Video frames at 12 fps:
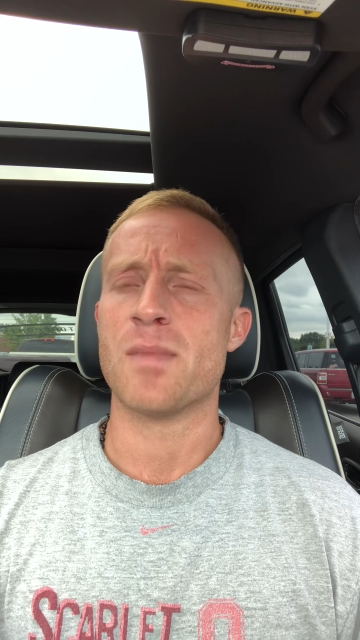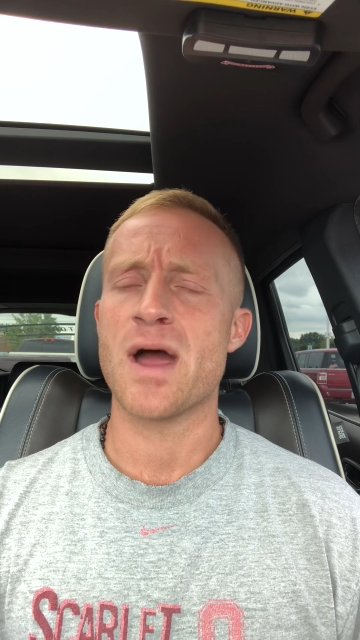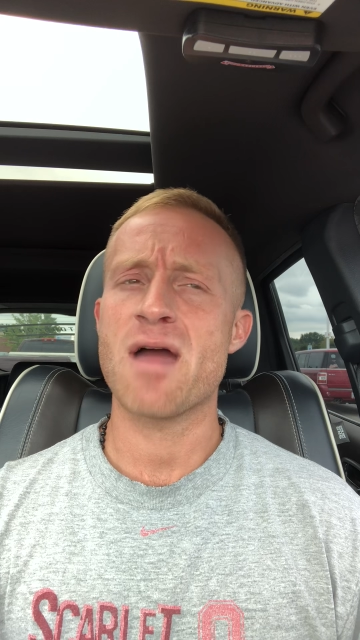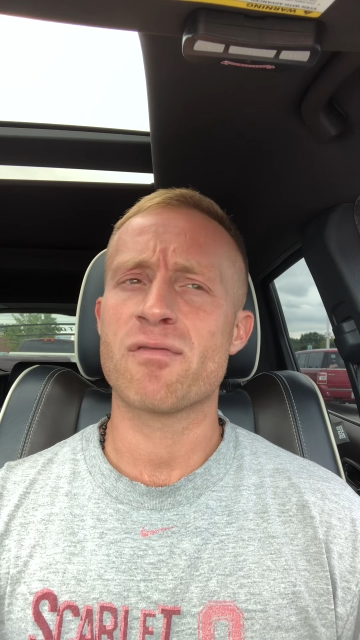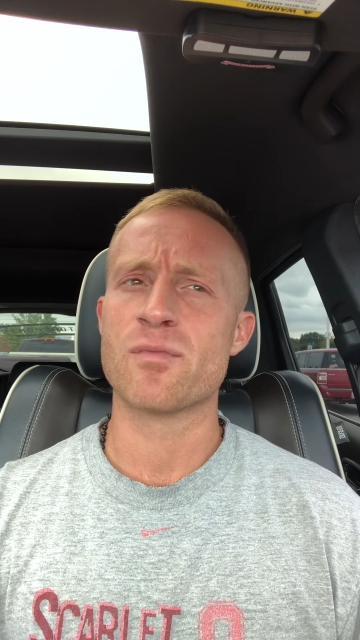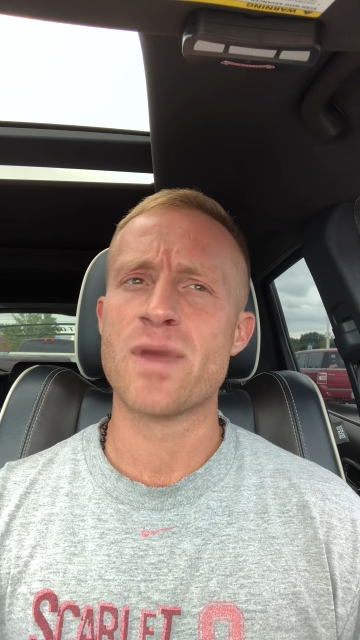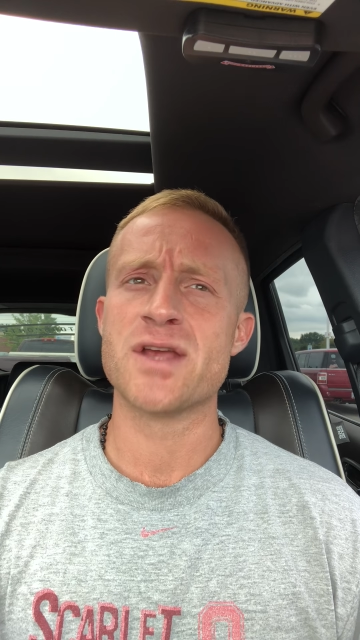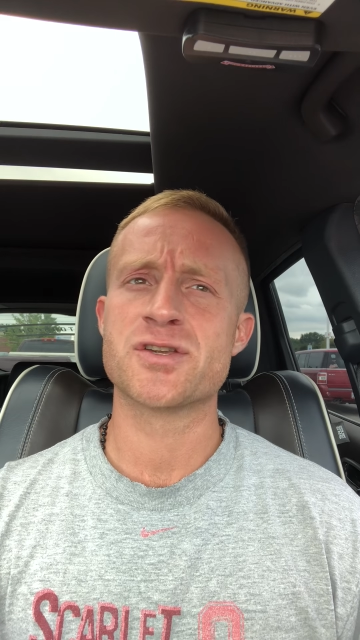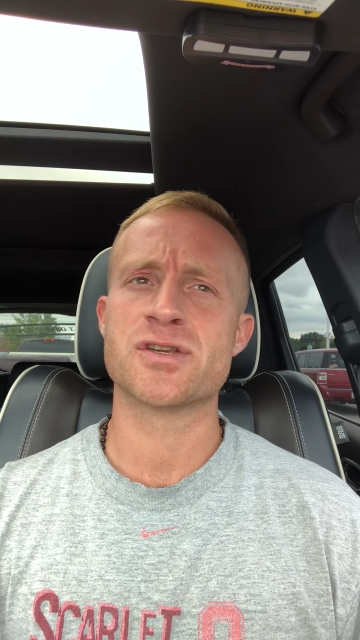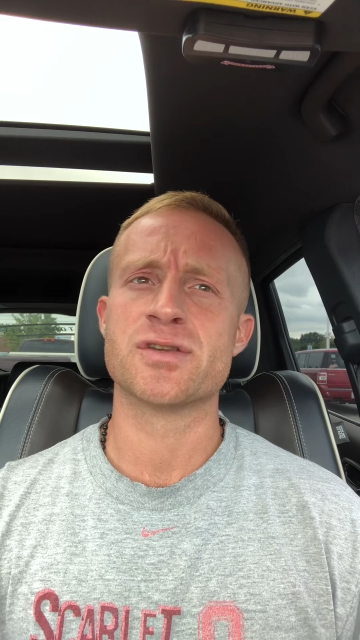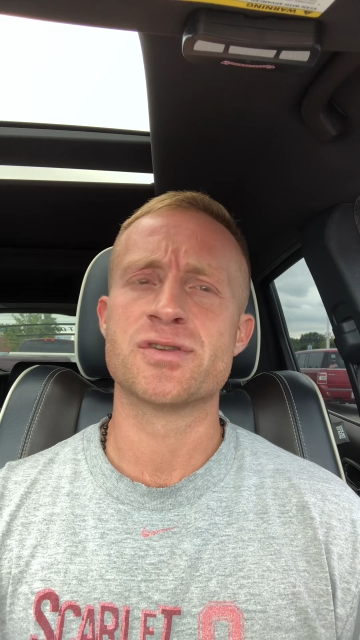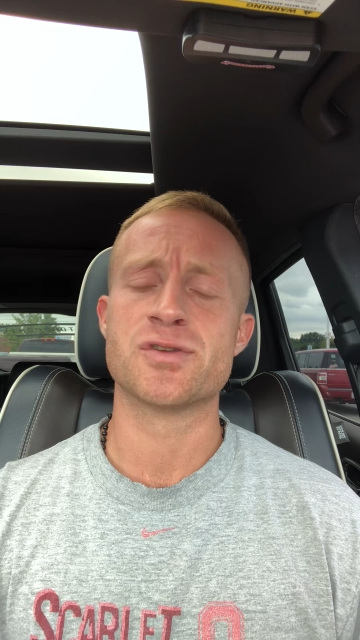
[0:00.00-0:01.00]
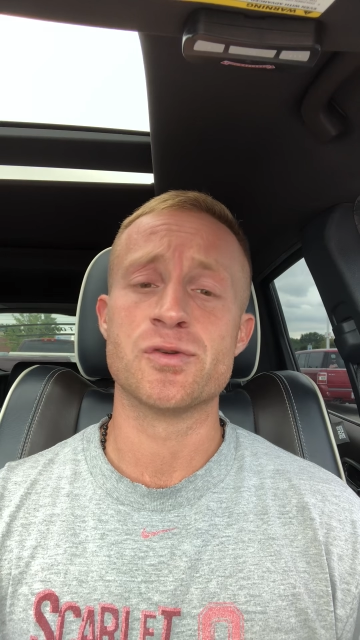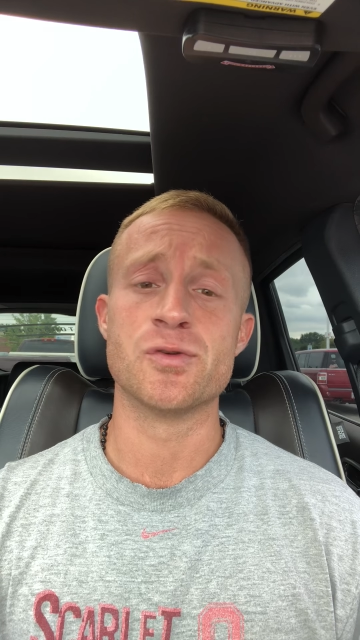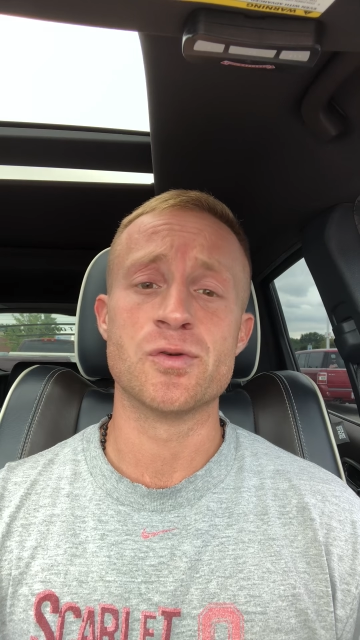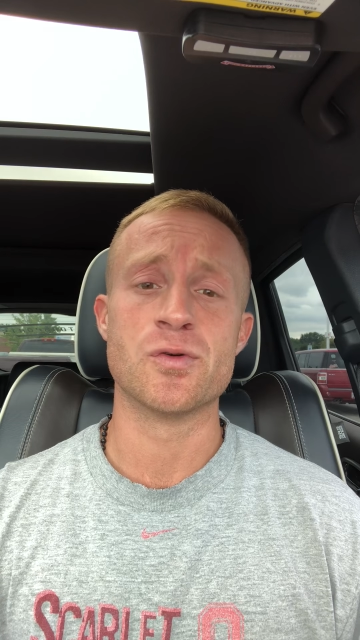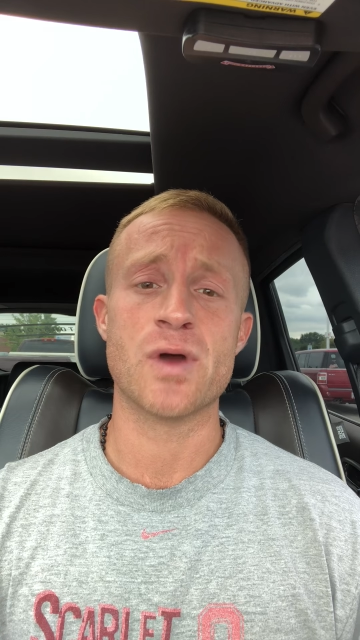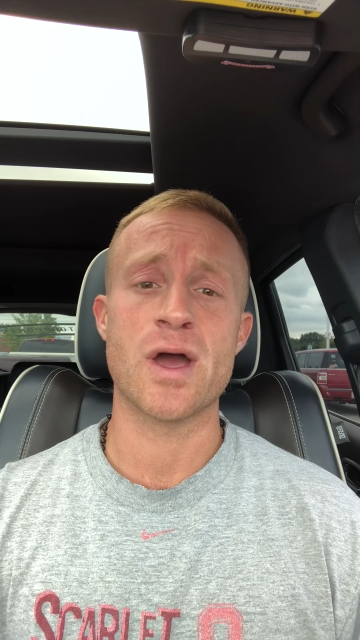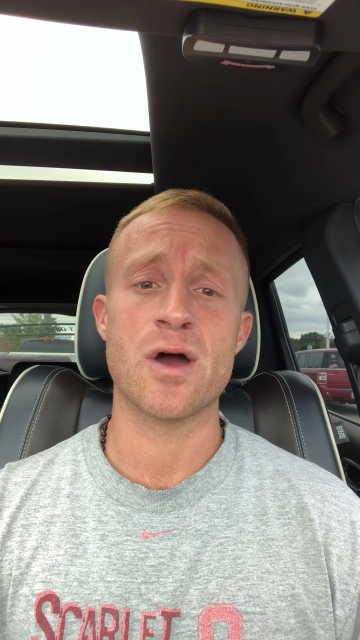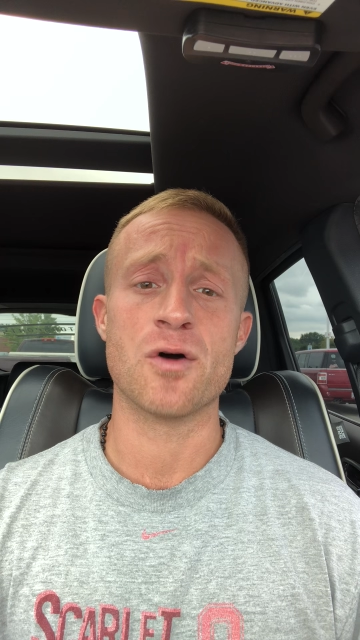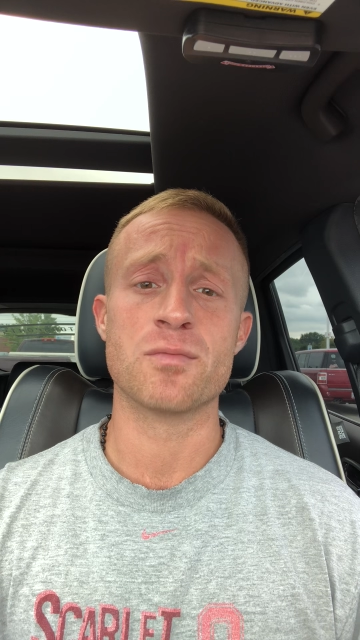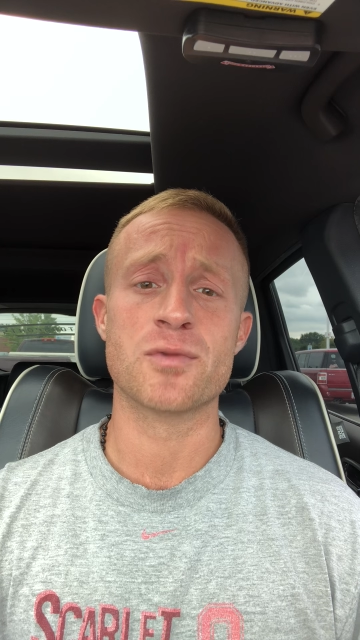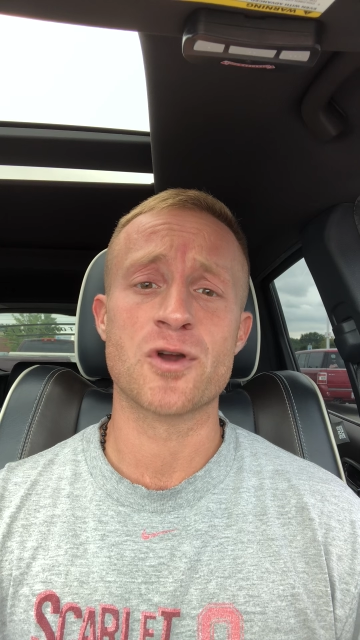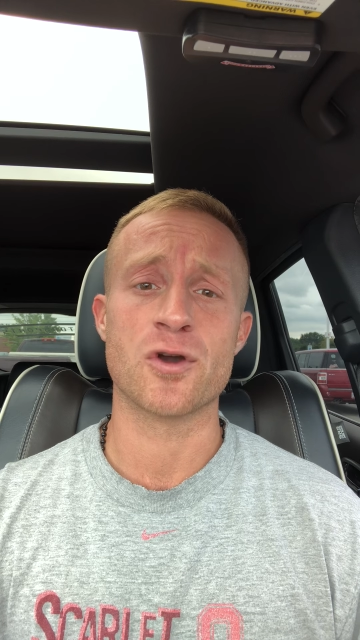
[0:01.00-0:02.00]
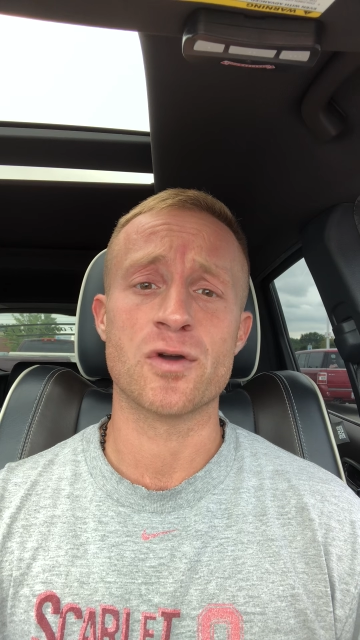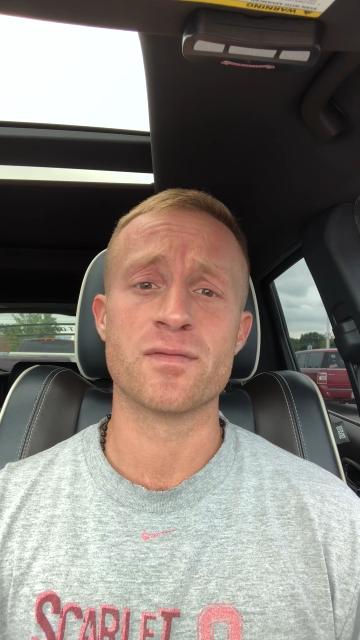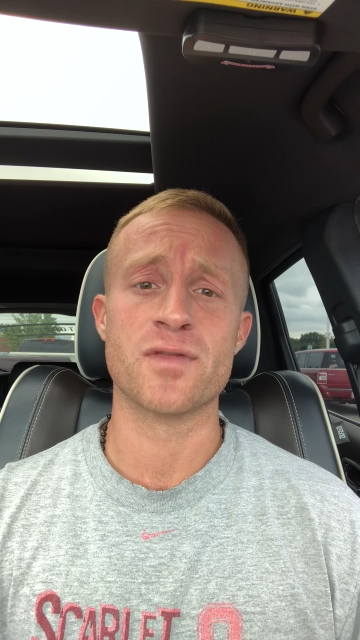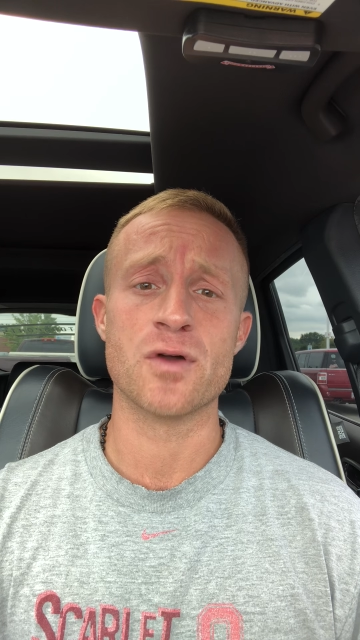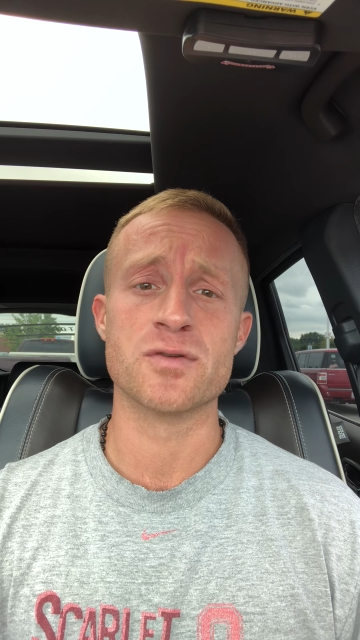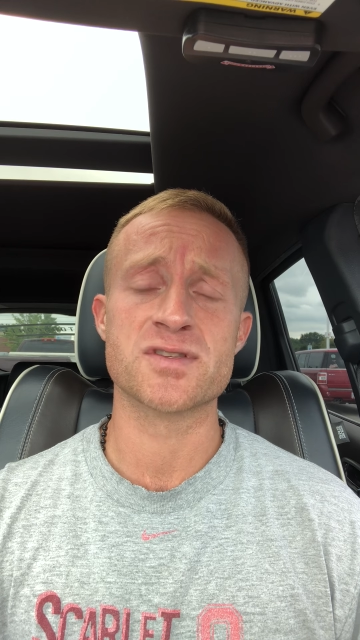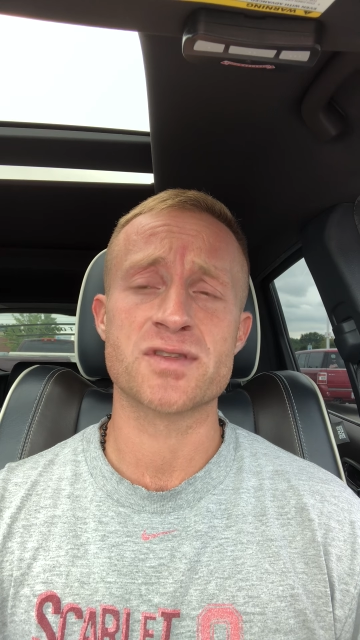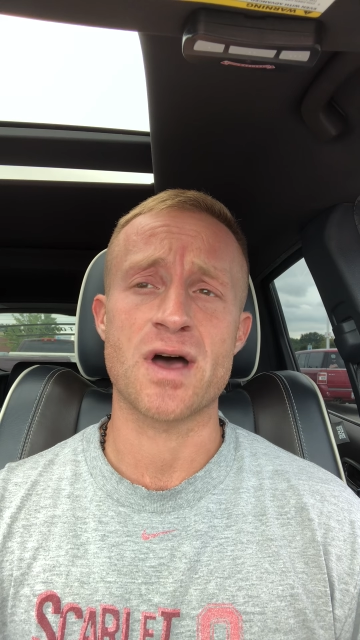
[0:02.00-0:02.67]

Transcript: my affirmation to help curb those